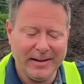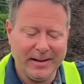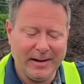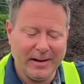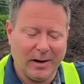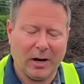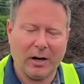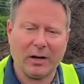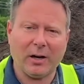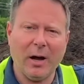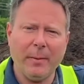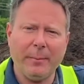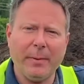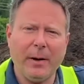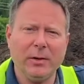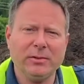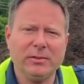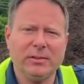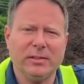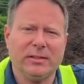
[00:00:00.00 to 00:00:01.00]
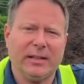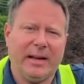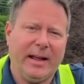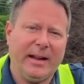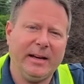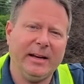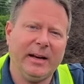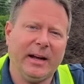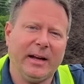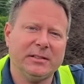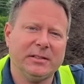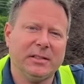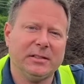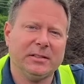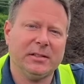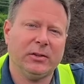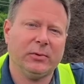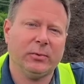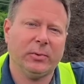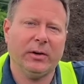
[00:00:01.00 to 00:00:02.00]
Our compost is at
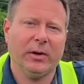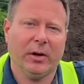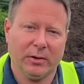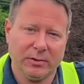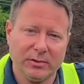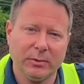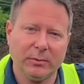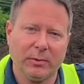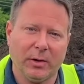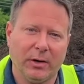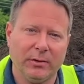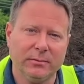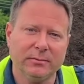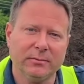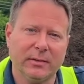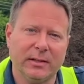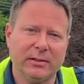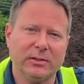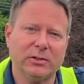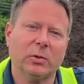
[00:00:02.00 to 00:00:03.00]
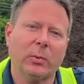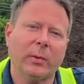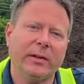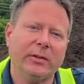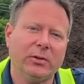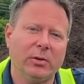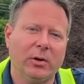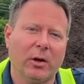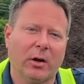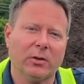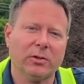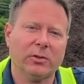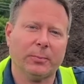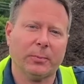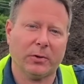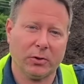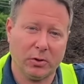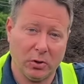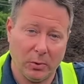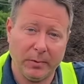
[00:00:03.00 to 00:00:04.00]
8963 Nelson Road. It's $22
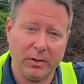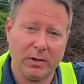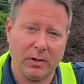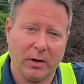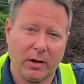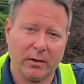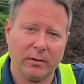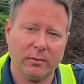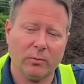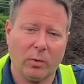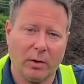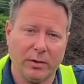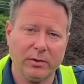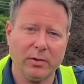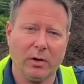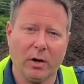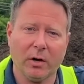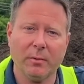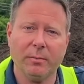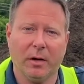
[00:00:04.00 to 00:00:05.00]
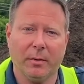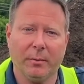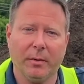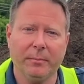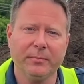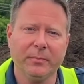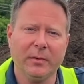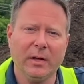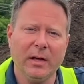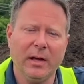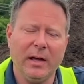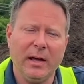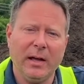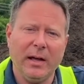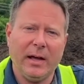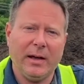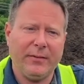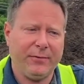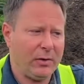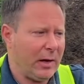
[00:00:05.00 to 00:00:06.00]
per cubic yard, 1 yard minimum.
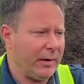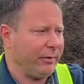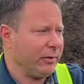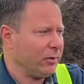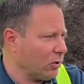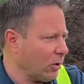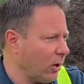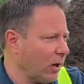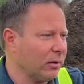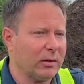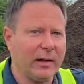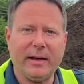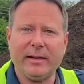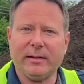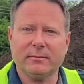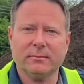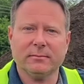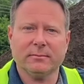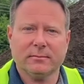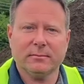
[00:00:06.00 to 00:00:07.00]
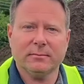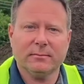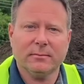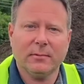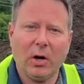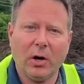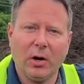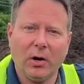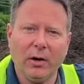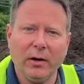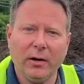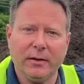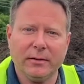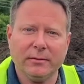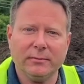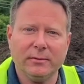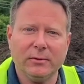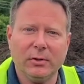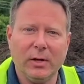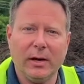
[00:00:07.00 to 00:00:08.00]
If you have a truck like her
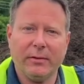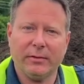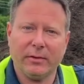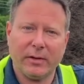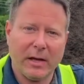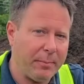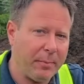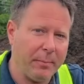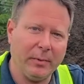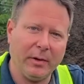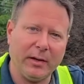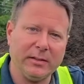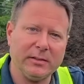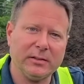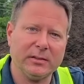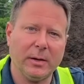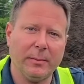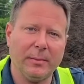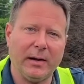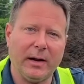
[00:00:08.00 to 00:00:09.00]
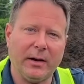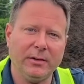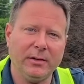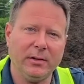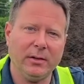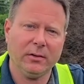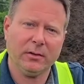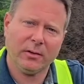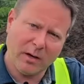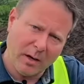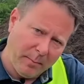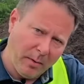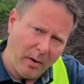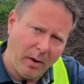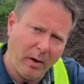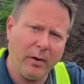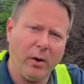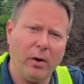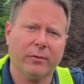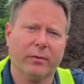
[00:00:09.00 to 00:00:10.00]
and you have the capabilities of coming down here, come
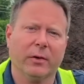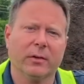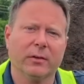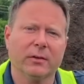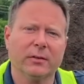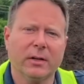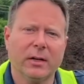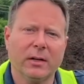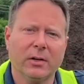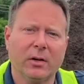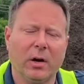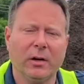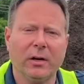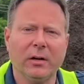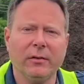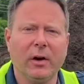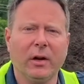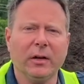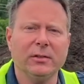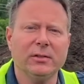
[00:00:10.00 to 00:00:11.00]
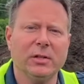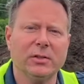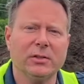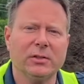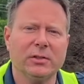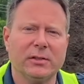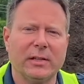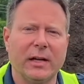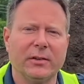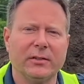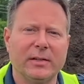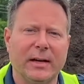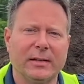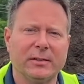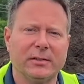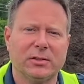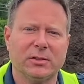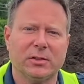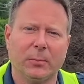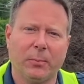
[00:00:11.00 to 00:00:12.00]
on over. Gardening Volunteers of South
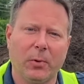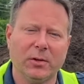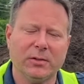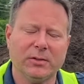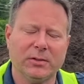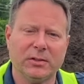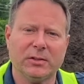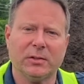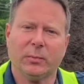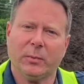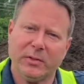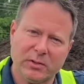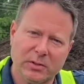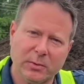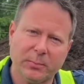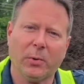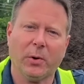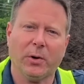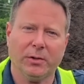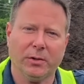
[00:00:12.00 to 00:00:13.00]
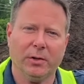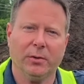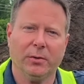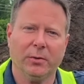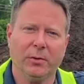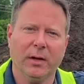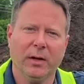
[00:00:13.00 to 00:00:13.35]
Texas supports us and we support you.